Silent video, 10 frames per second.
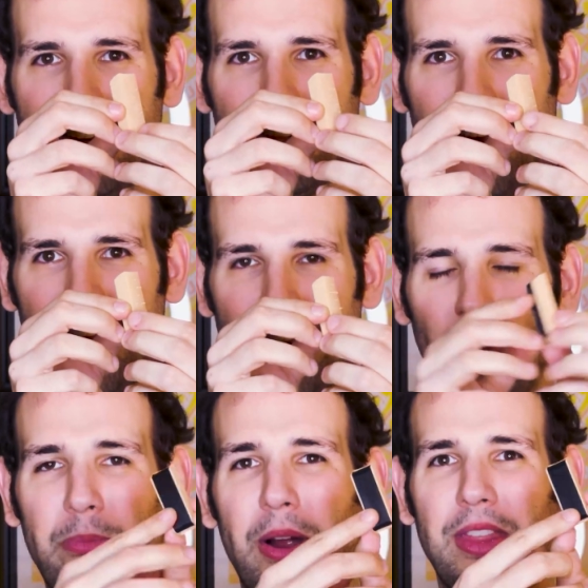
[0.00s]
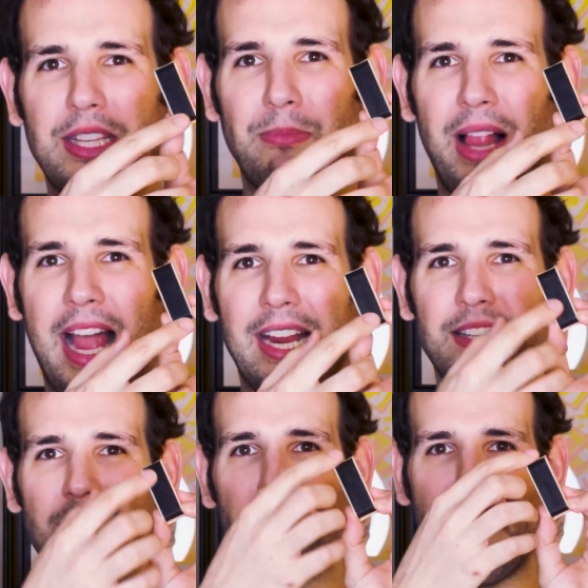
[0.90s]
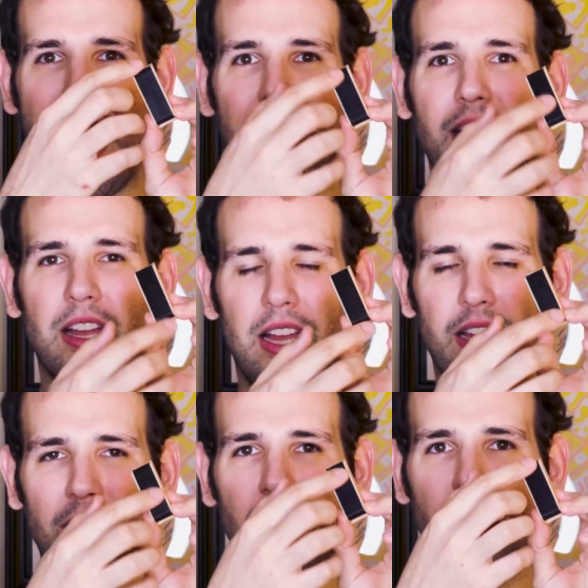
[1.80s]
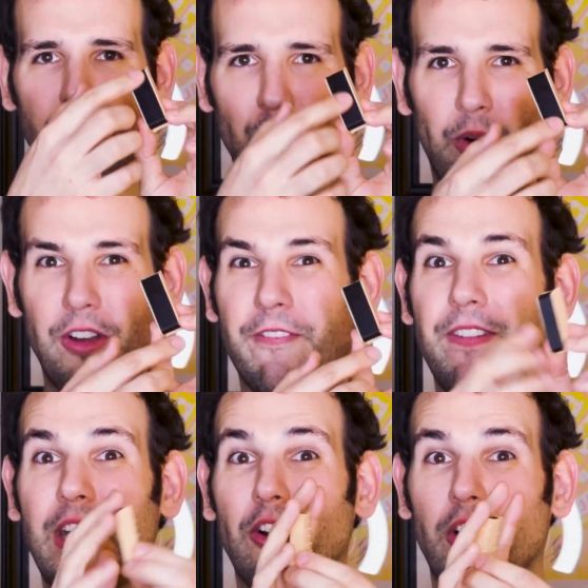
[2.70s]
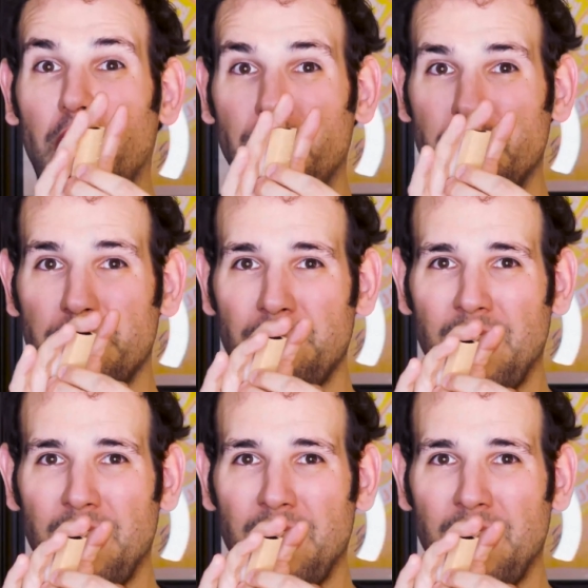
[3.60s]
Okay, the only part that's black is the back cover where your finger goes.